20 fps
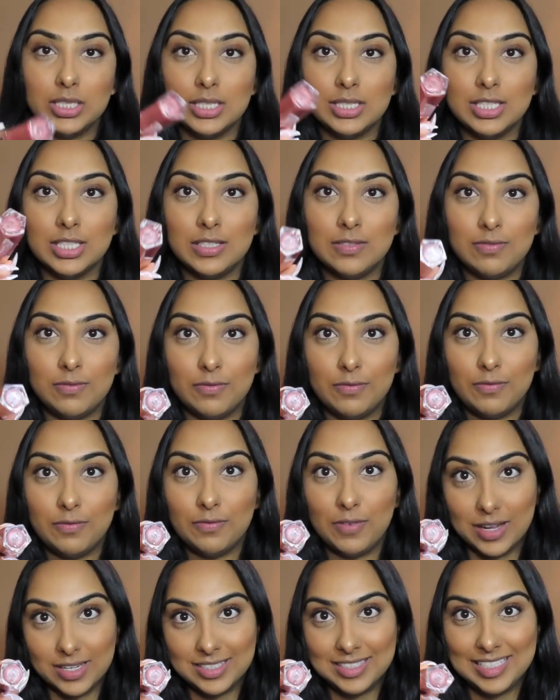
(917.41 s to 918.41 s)
This is
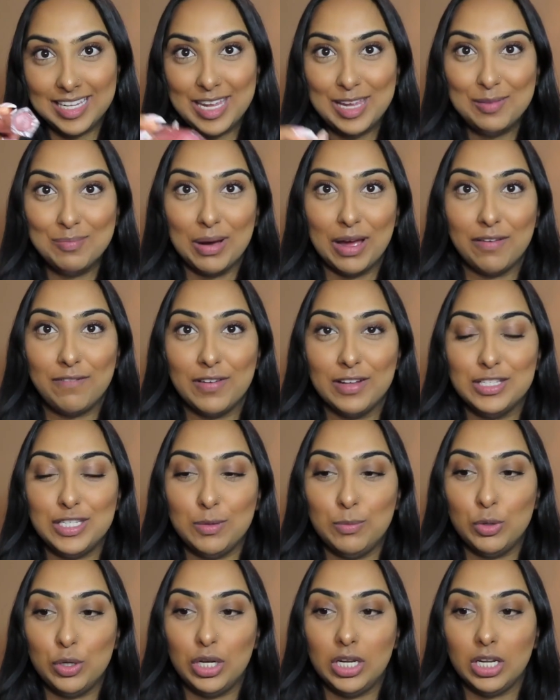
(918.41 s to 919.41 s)
Fussy by
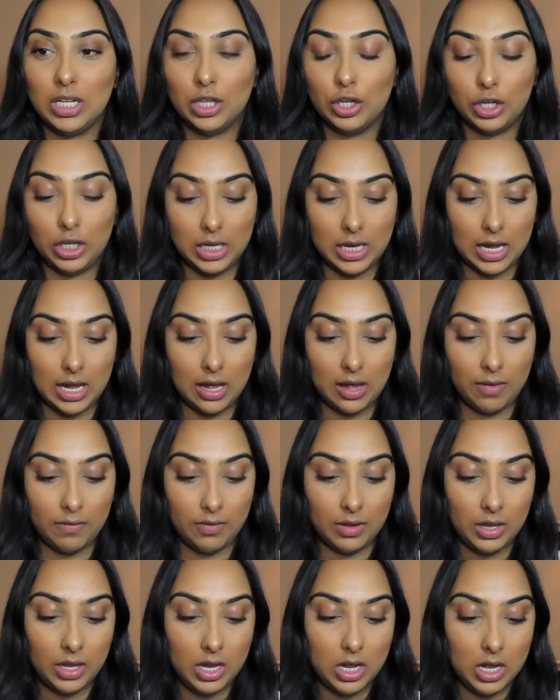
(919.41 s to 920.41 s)
Fenty Beauty. Clearly I
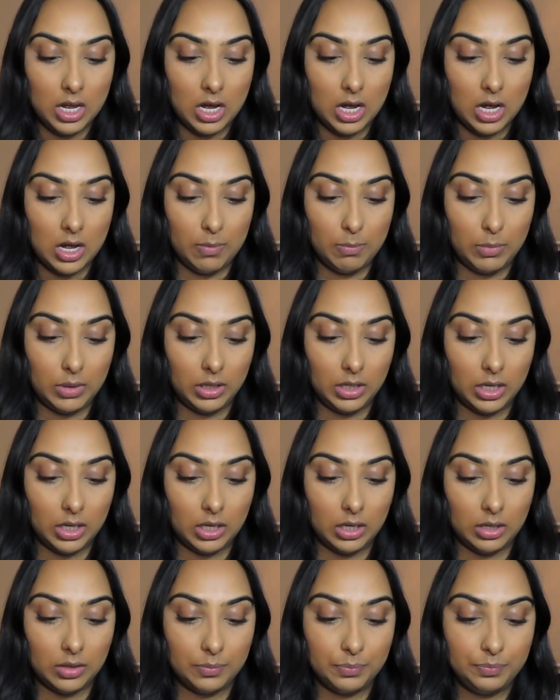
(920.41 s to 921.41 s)
have a
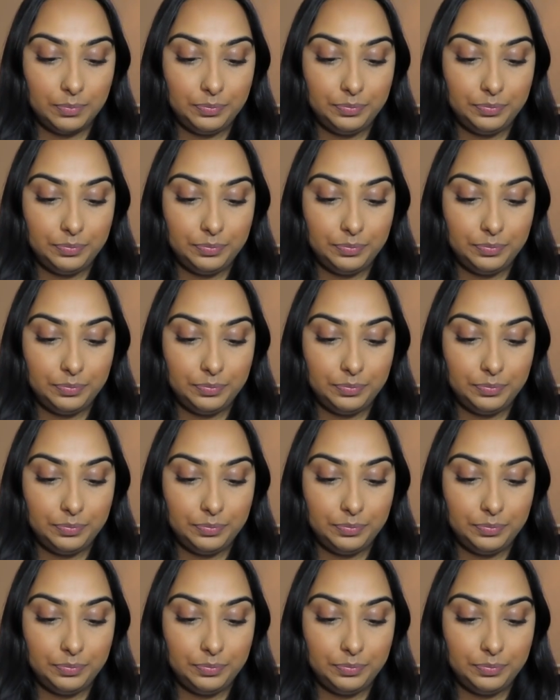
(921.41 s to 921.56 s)
million